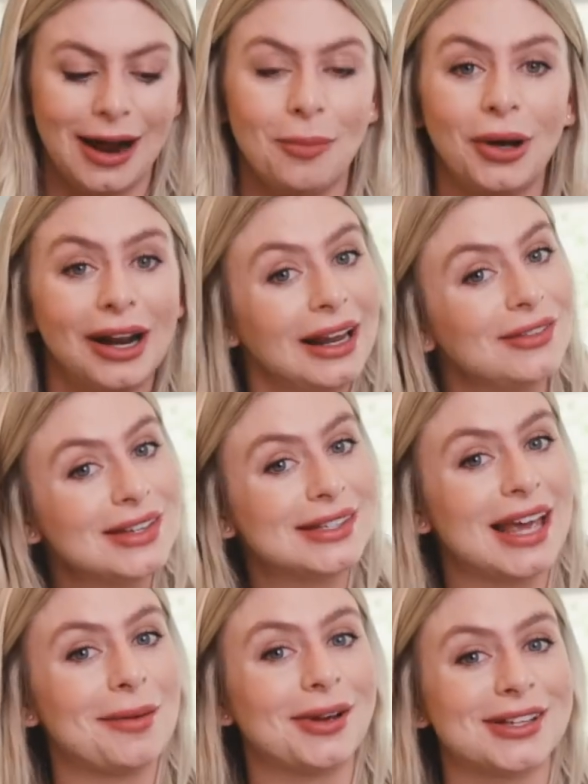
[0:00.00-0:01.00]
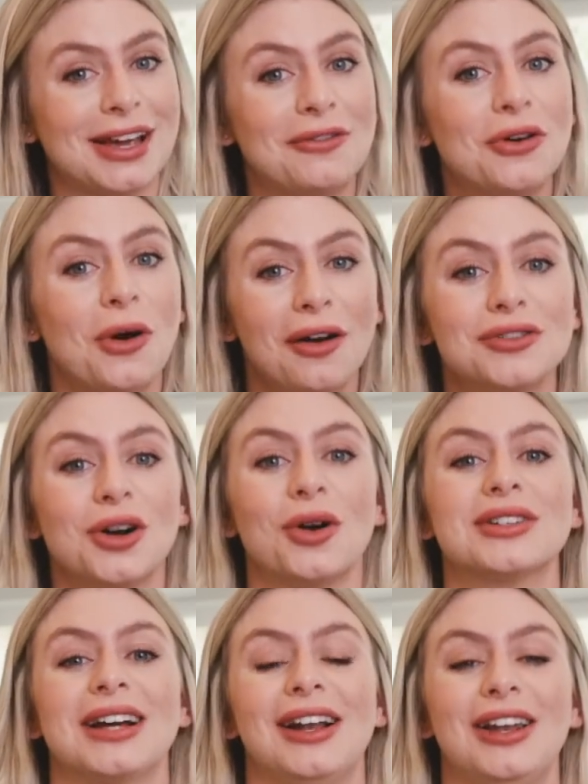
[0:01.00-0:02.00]
Now I'm going to leave this here because I know I've
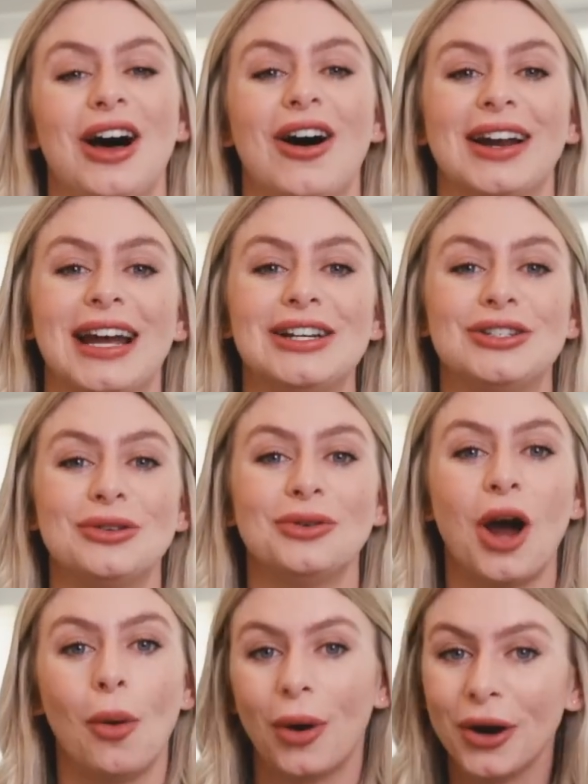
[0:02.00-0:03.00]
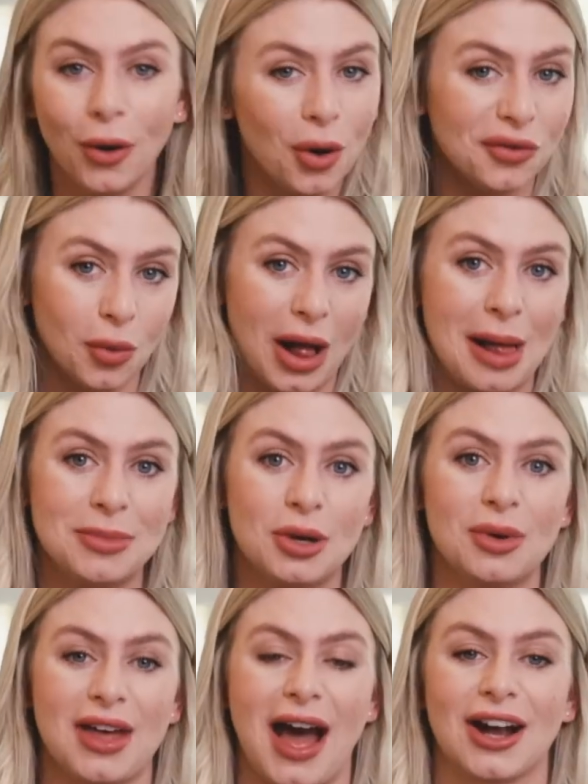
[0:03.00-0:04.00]
talked a lot and I do not want to overwhelm
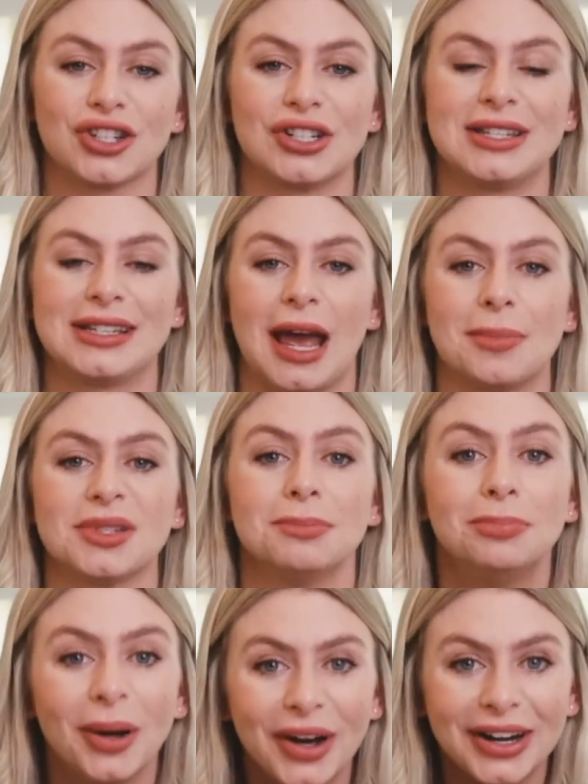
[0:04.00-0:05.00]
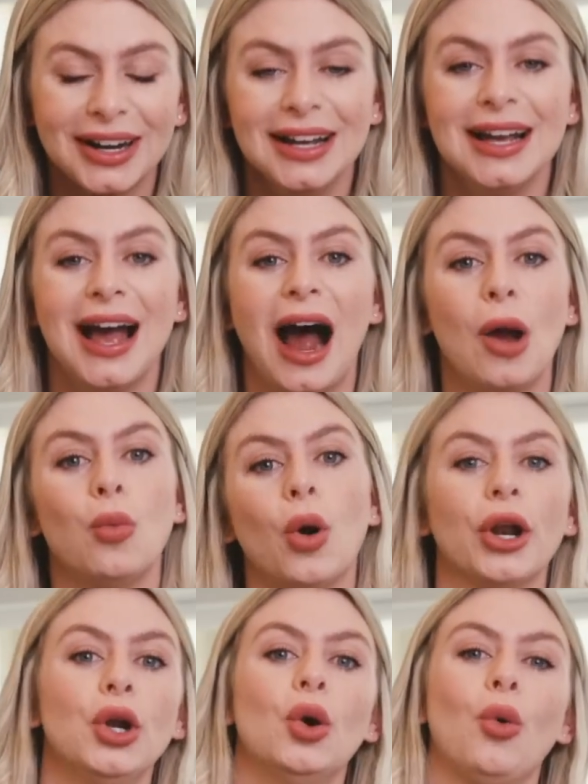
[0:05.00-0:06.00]
you with action steps, but I
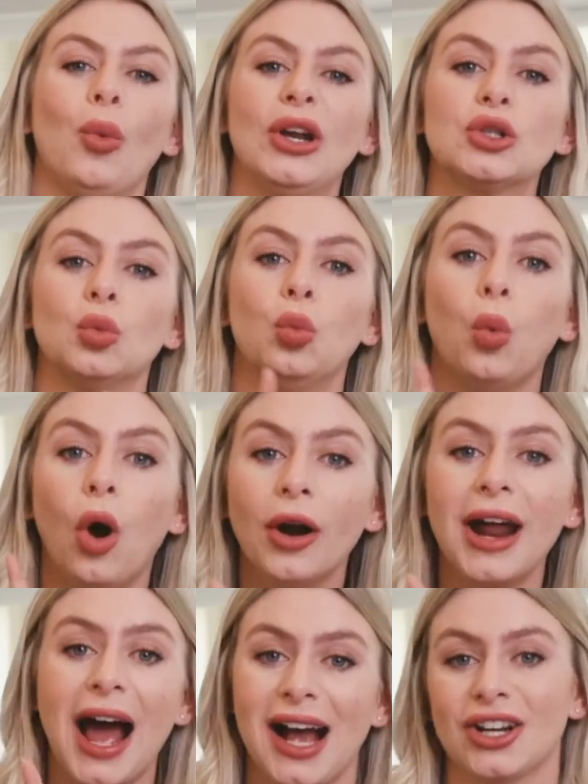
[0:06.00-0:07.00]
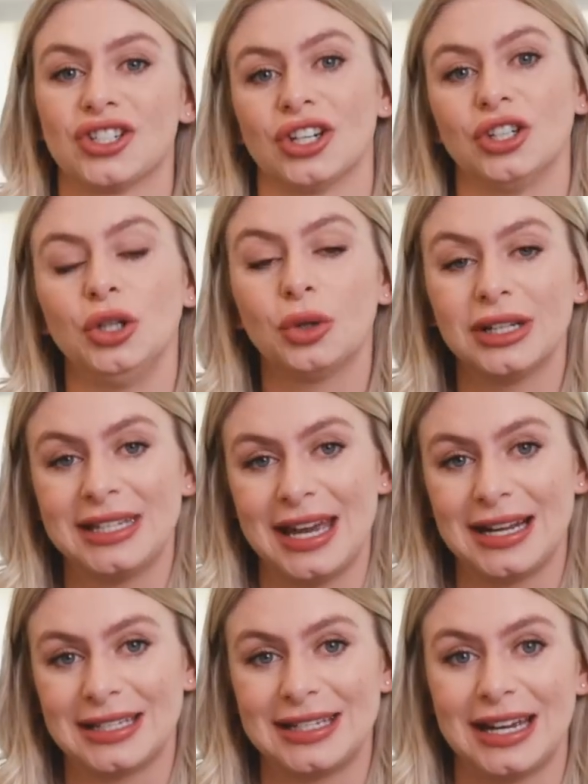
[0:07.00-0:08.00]
want to know which one action you could
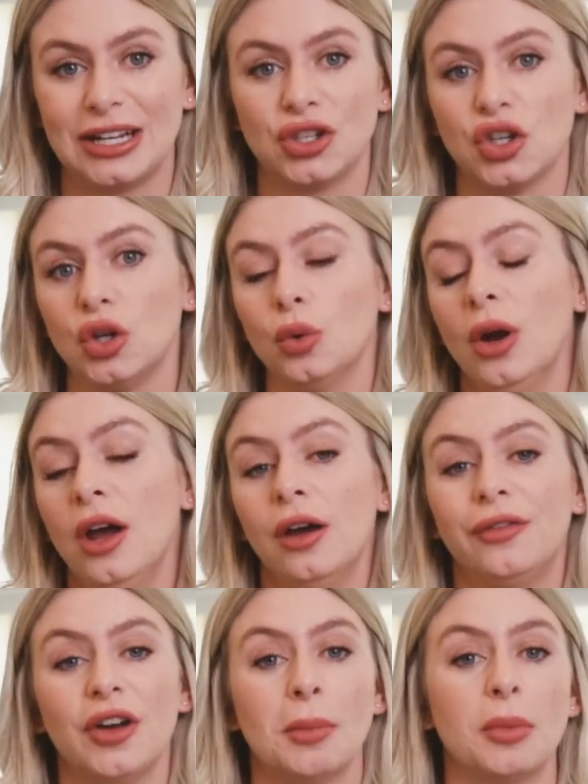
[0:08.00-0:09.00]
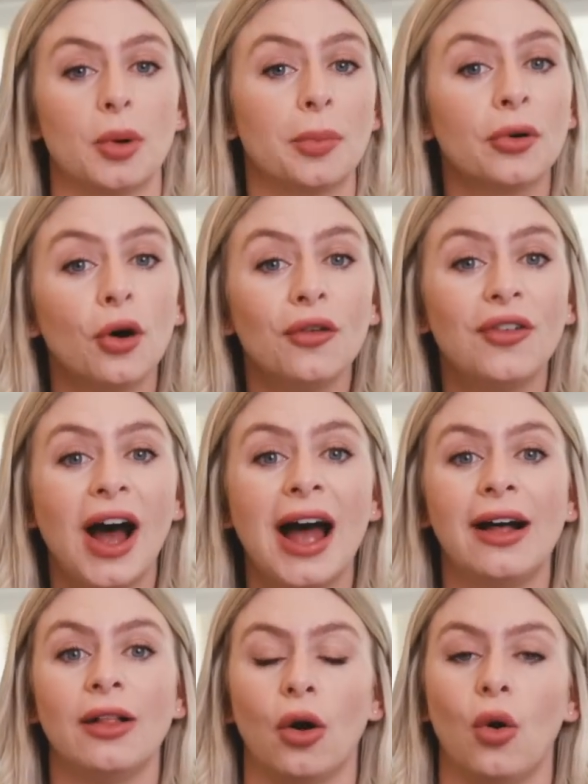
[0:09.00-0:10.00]
take today to firm up your
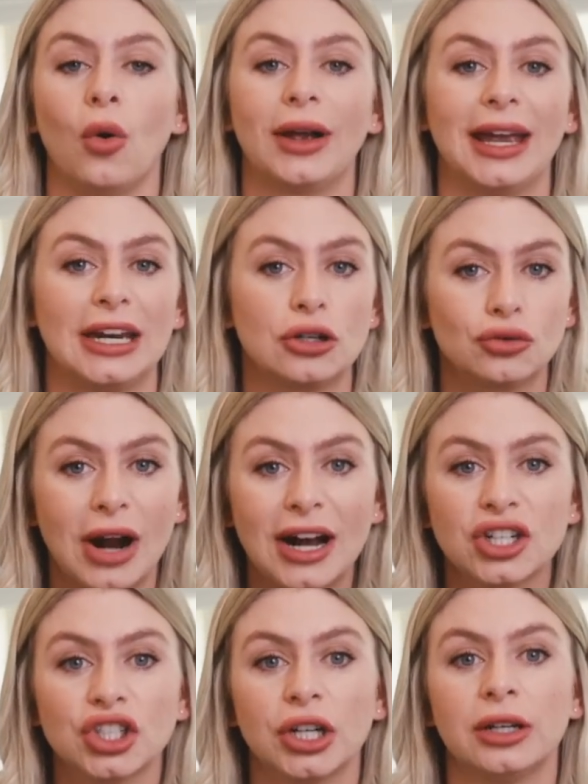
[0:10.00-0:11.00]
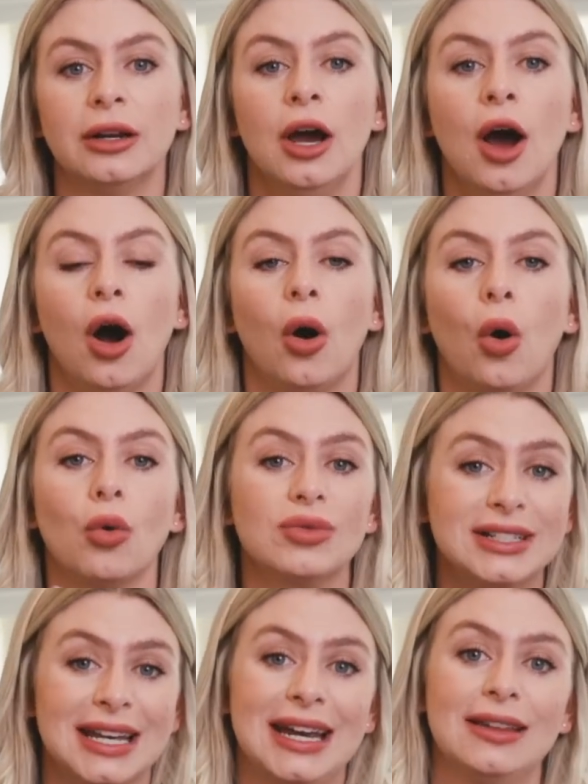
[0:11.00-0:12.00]
profile or gain traction or
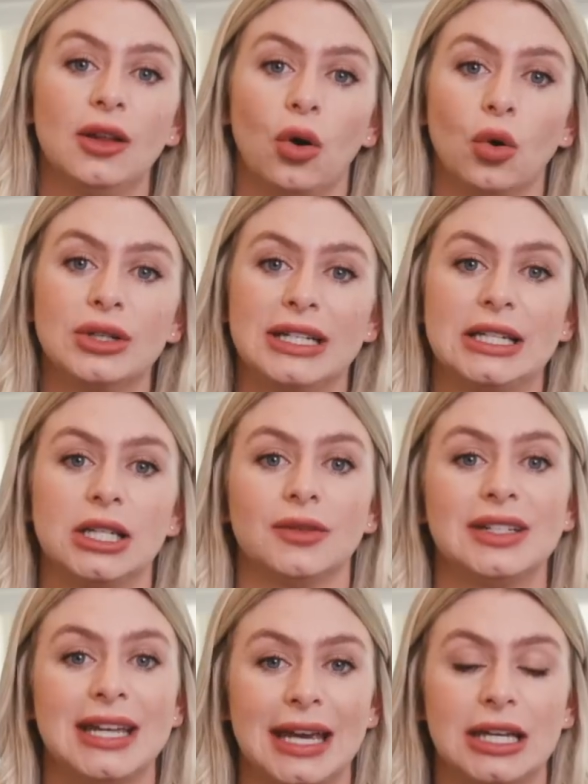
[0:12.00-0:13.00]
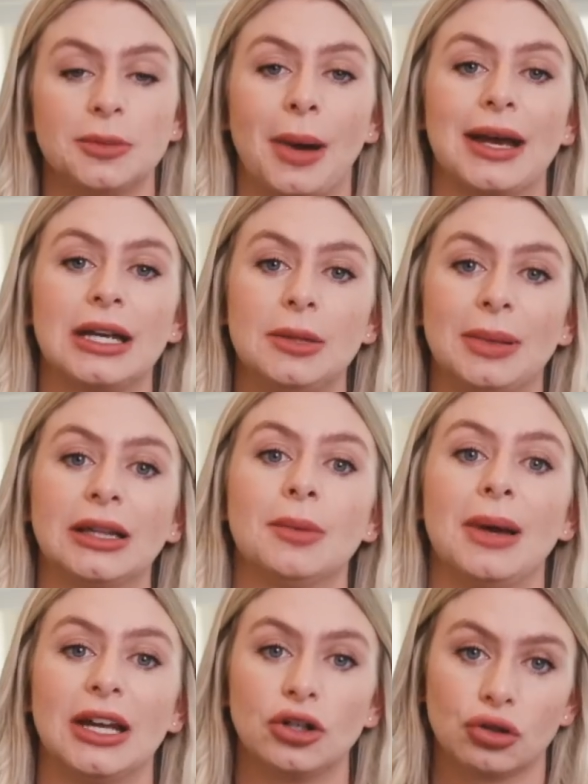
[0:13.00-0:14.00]
retain the audience you've attained by keeping
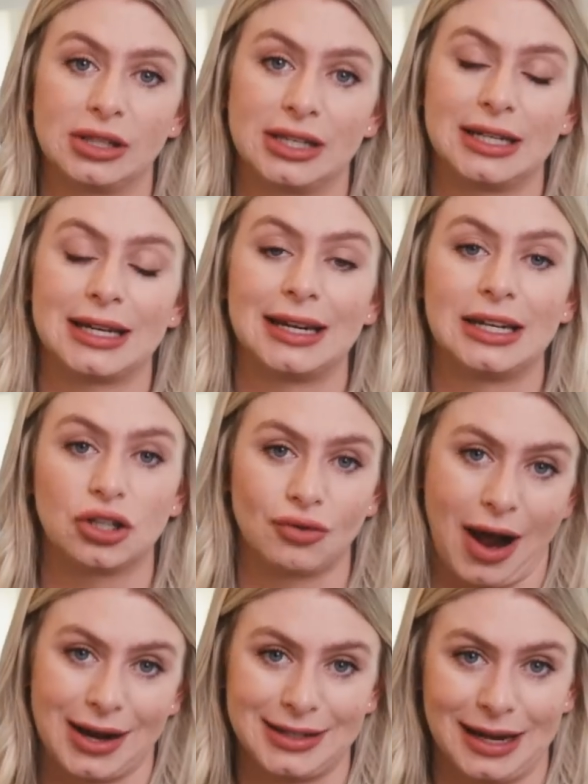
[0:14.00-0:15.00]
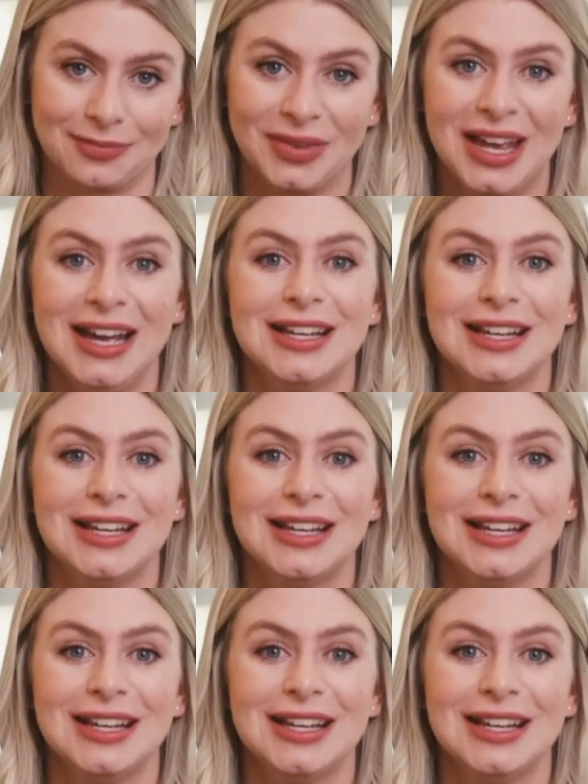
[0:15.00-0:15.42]
them interested and interacting.